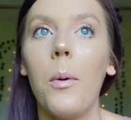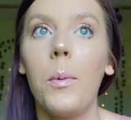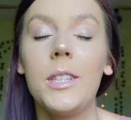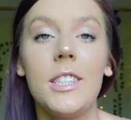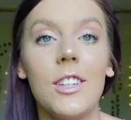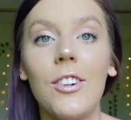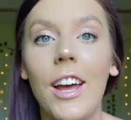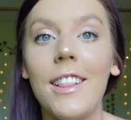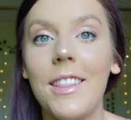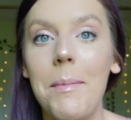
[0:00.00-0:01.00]
We still
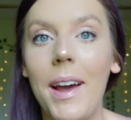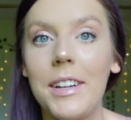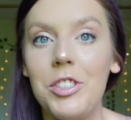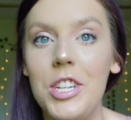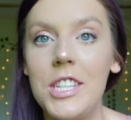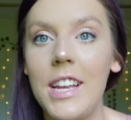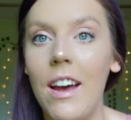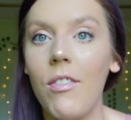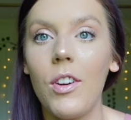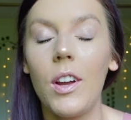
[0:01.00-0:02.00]
get the mac and cheese
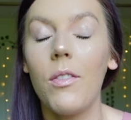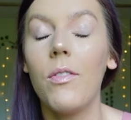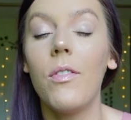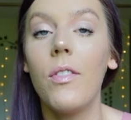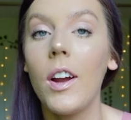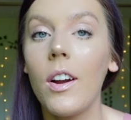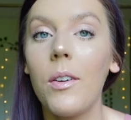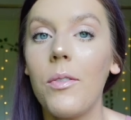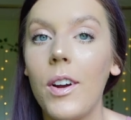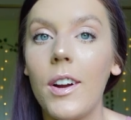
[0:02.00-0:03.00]
every very,
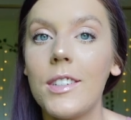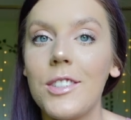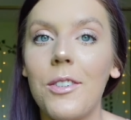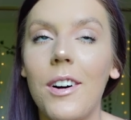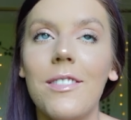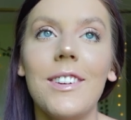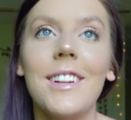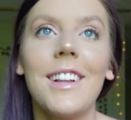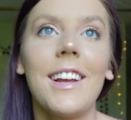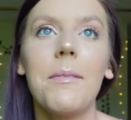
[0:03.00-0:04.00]
very so
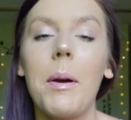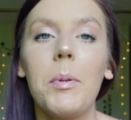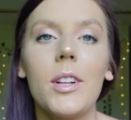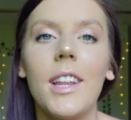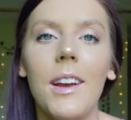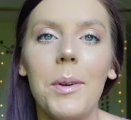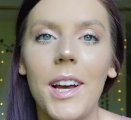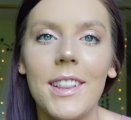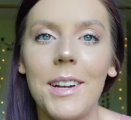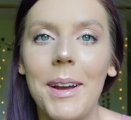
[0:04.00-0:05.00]
often. Like my birthday, we
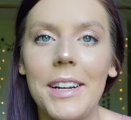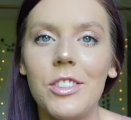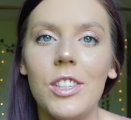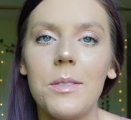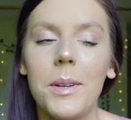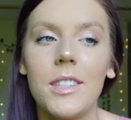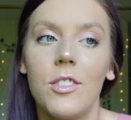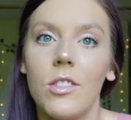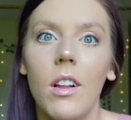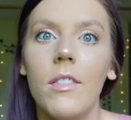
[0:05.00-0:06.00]
got that mac and cheese because I
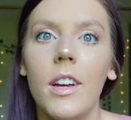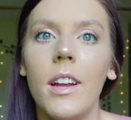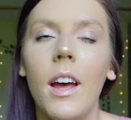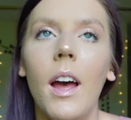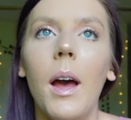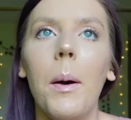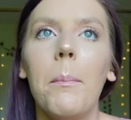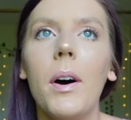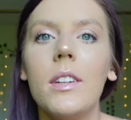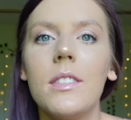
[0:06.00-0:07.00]
just love it.
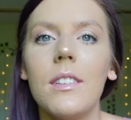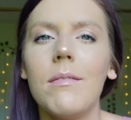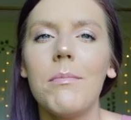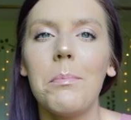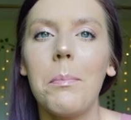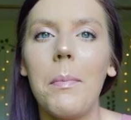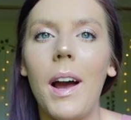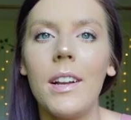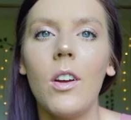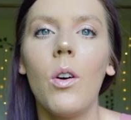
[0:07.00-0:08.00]
But
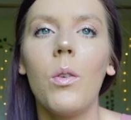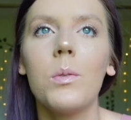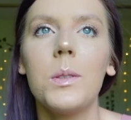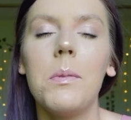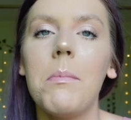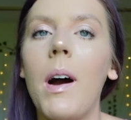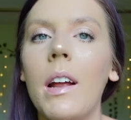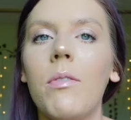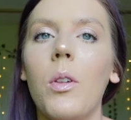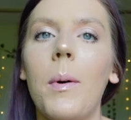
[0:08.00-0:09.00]
I know to be
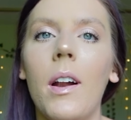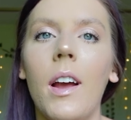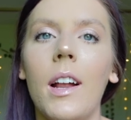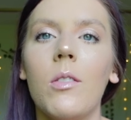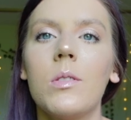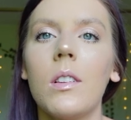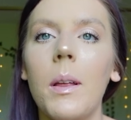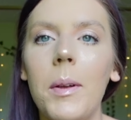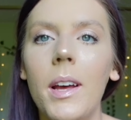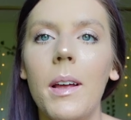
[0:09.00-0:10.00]
mindful about it. I know to
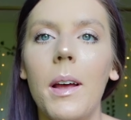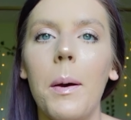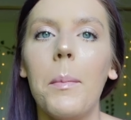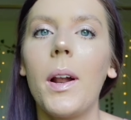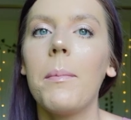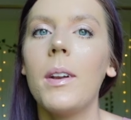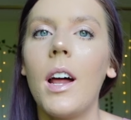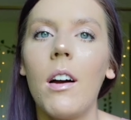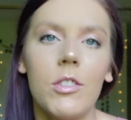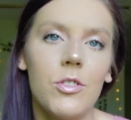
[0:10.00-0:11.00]
limit it, but I'm
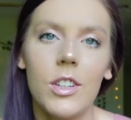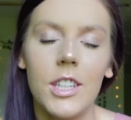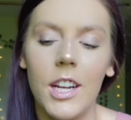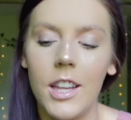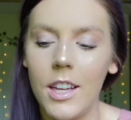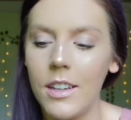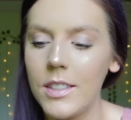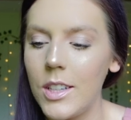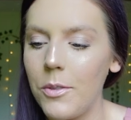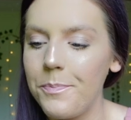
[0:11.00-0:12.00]
not restricting anything.
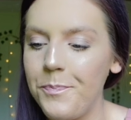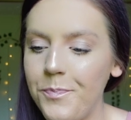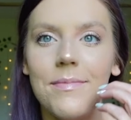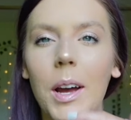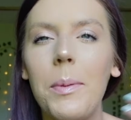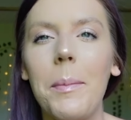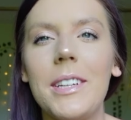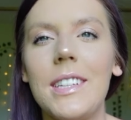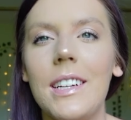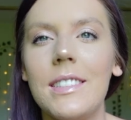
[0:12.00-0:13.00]
So I hope that
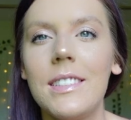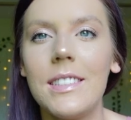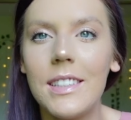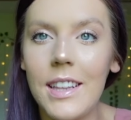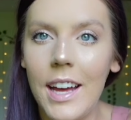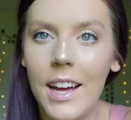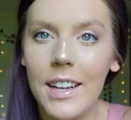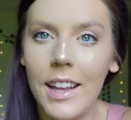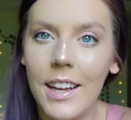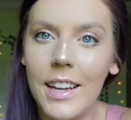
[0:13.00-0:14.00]
makes sense,
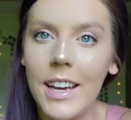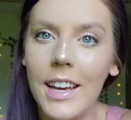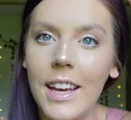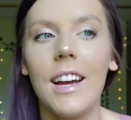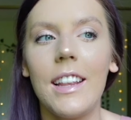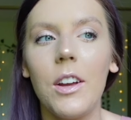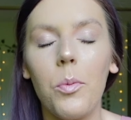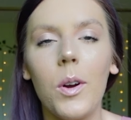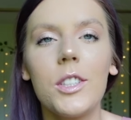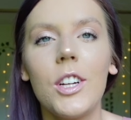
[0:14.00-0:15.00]
that like there
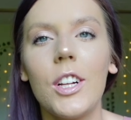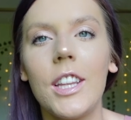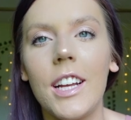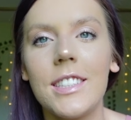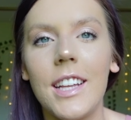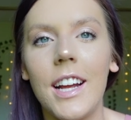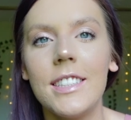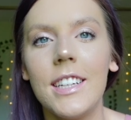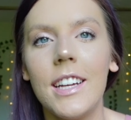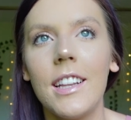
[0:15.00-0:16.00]
were certain things that I
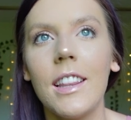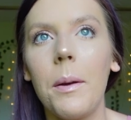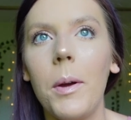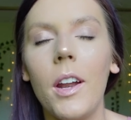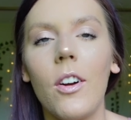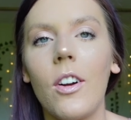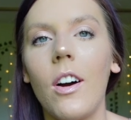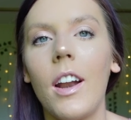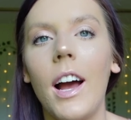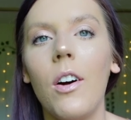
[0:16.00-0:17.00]
did limit or
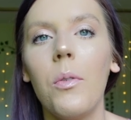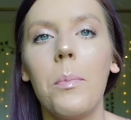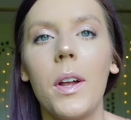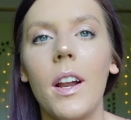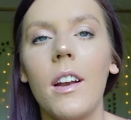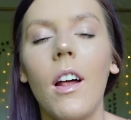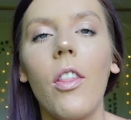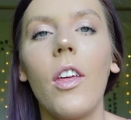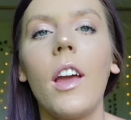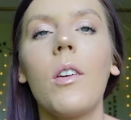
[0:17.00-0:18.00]
cut out, but
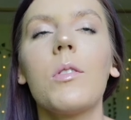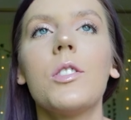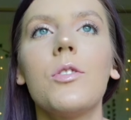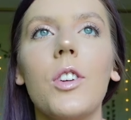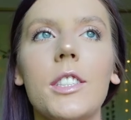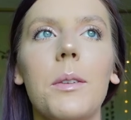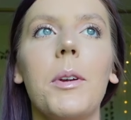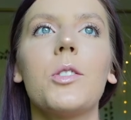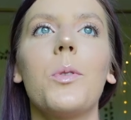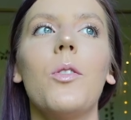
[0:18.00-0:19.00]
nothing restricted,
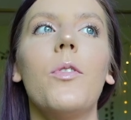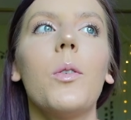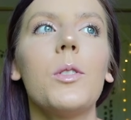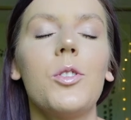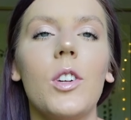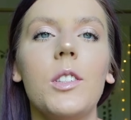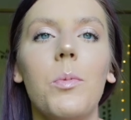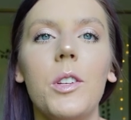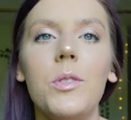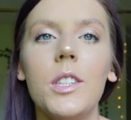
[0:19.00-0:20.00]
because when you feel restricted,
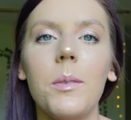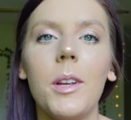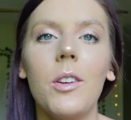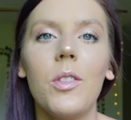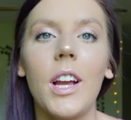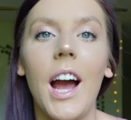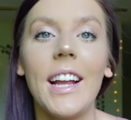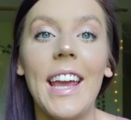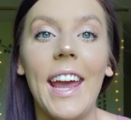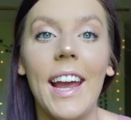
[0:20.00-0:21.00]
when you see something and you think, I
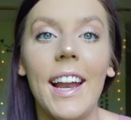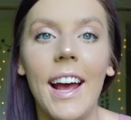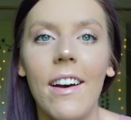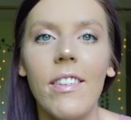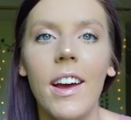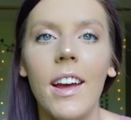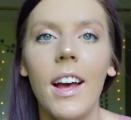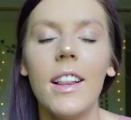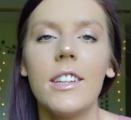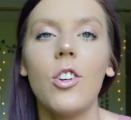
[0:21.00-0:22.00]
can't have that,
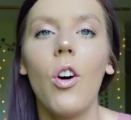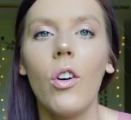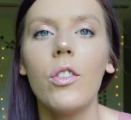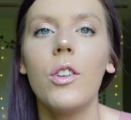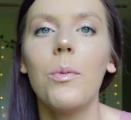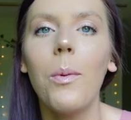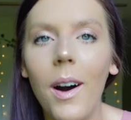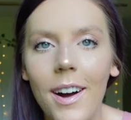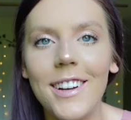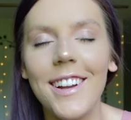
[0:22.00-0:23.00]
that's all you
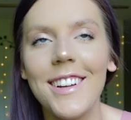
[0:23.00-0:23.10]
want.